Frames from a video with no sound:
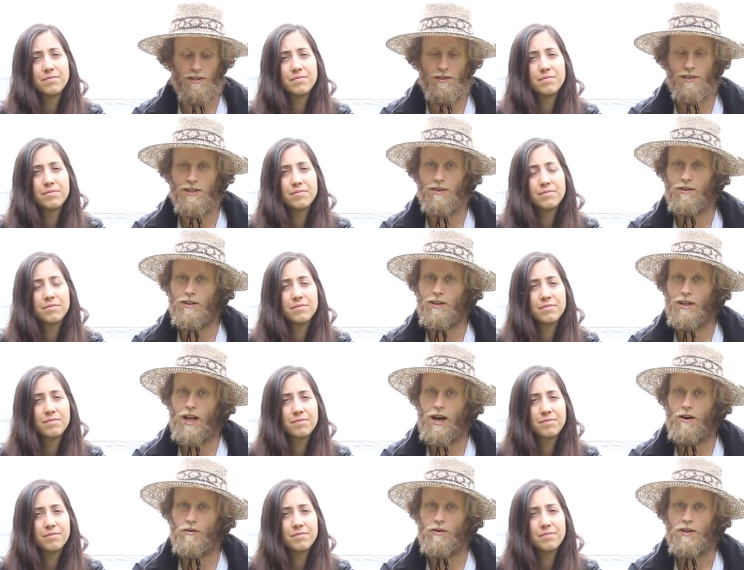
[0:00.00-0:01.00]
Speaker 1: they still
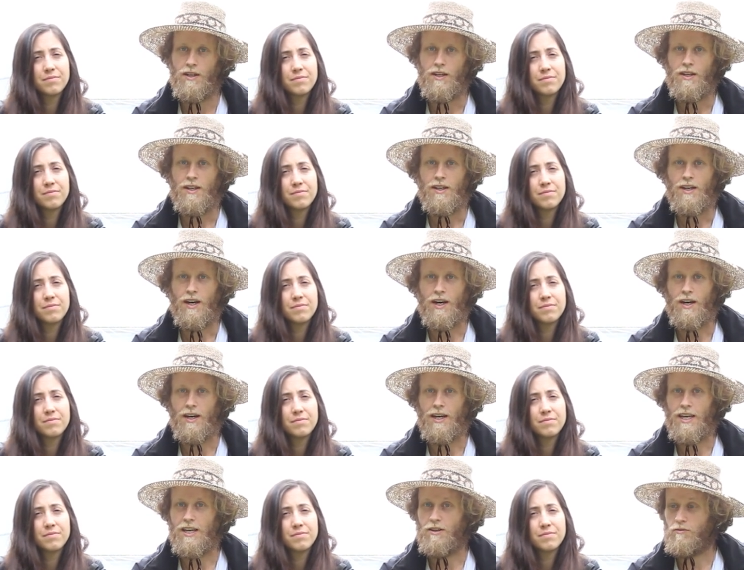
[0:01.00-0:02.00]
allow uh,
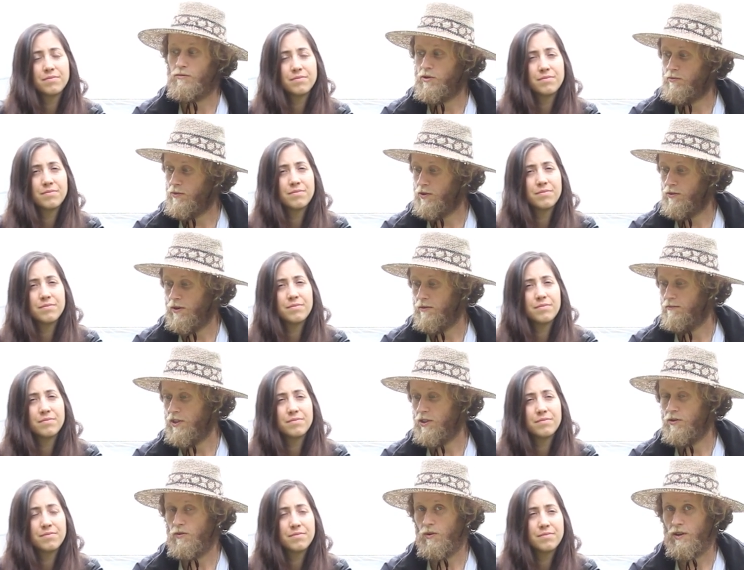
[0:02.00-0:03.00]
animal
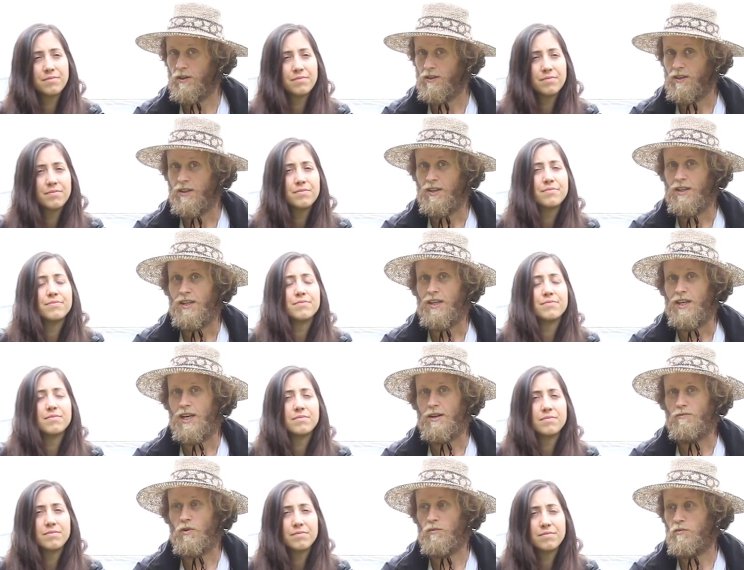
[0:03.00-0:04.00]
manure,
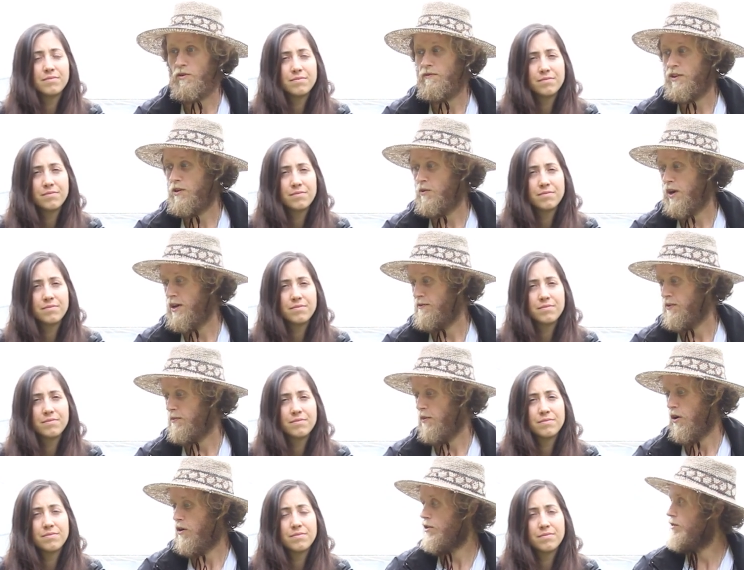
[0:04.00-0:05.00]
and we're moving away
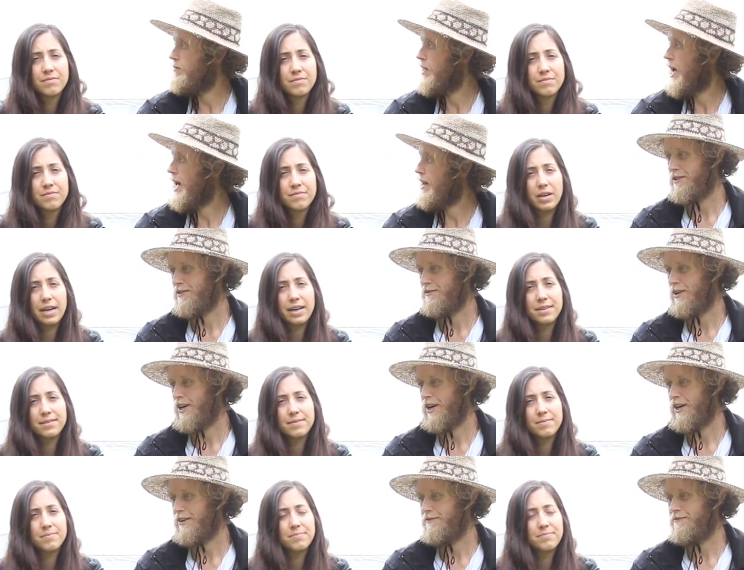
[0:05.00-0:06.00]
from all of that. Right.
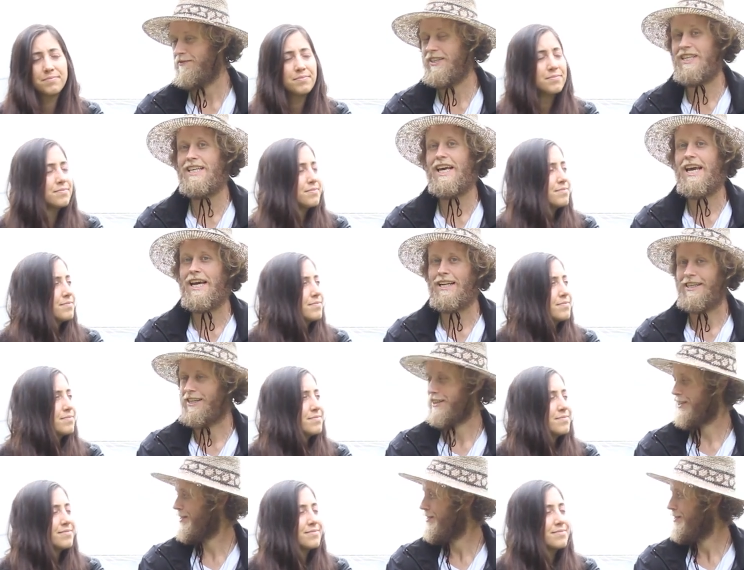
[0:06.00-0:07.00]
Uh,
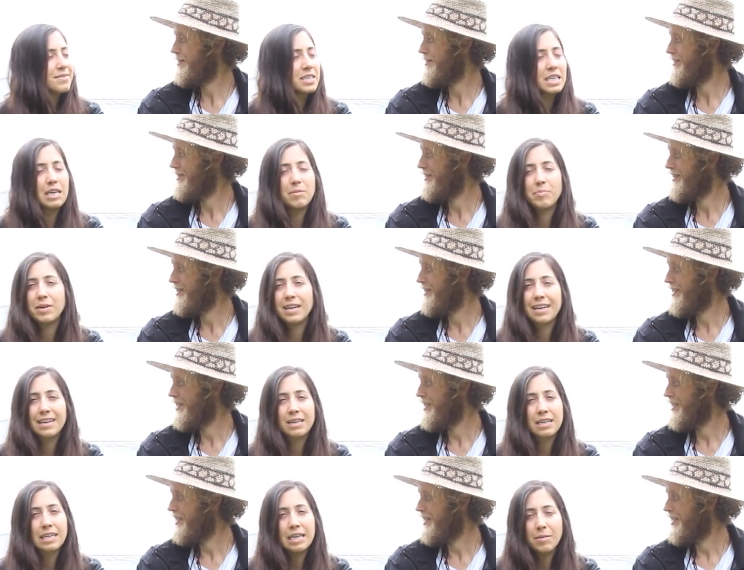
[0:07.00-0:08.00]
veganic.
Speaker 2: Keeping it,
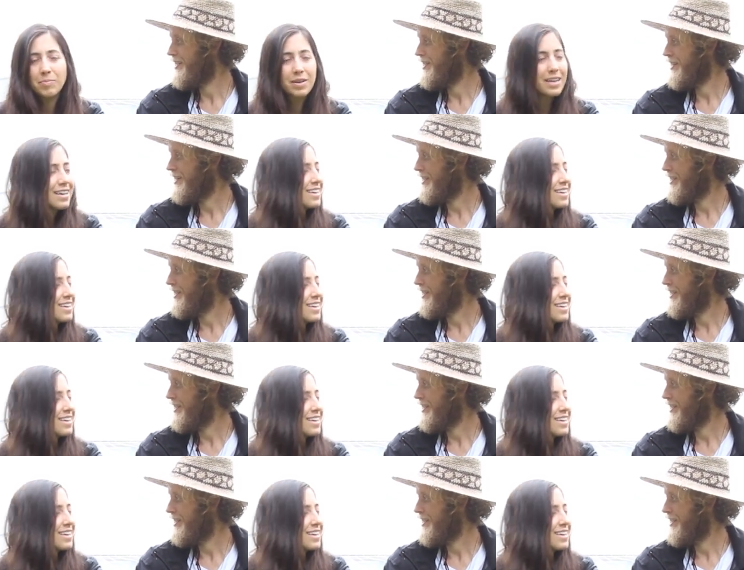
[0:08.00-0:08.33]
keeping